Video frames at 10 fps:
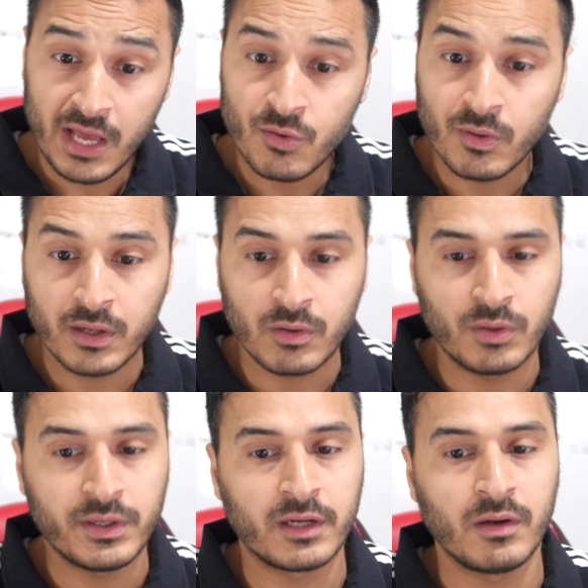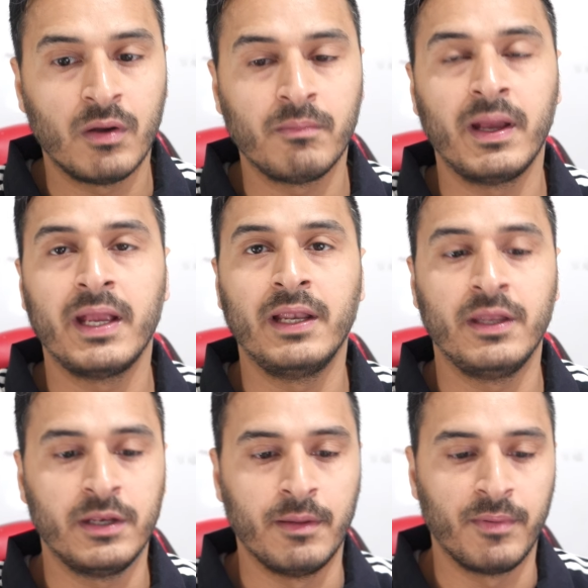you can contact on my
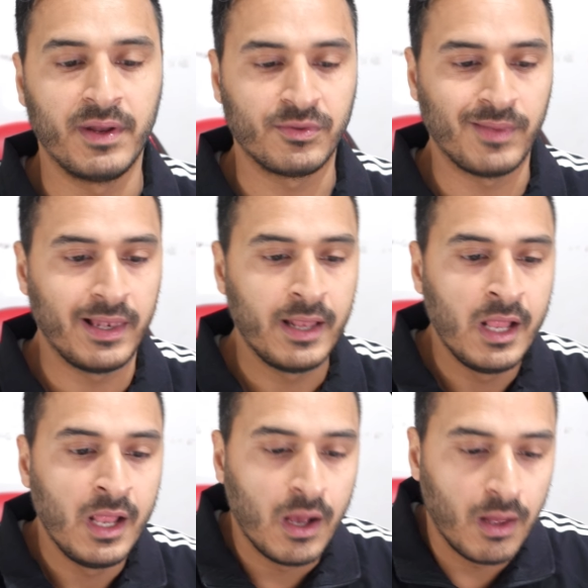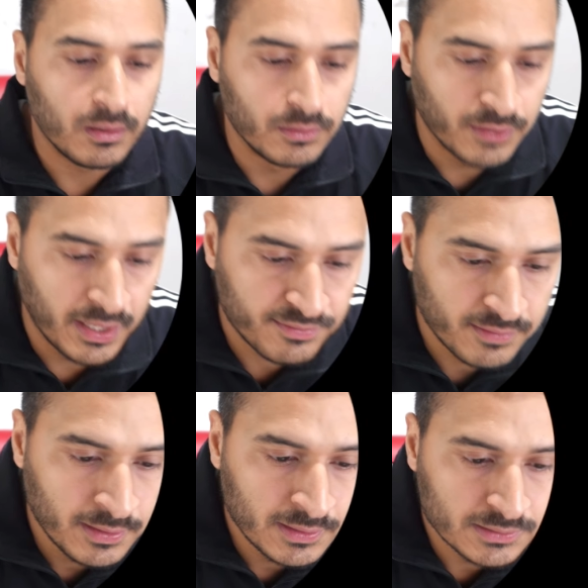Indian number as well. All good,
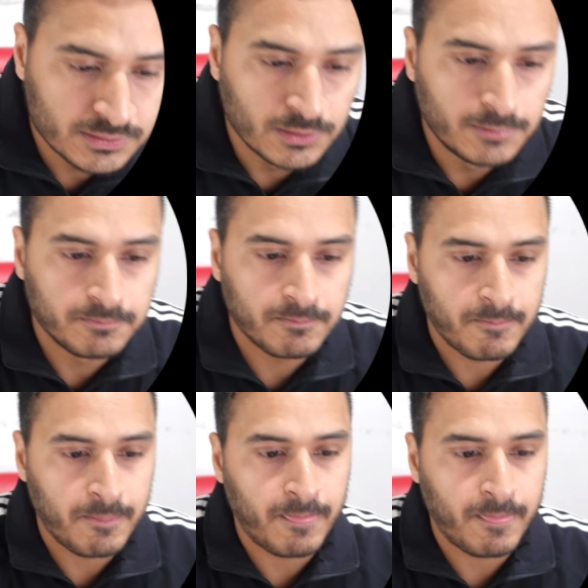guys. So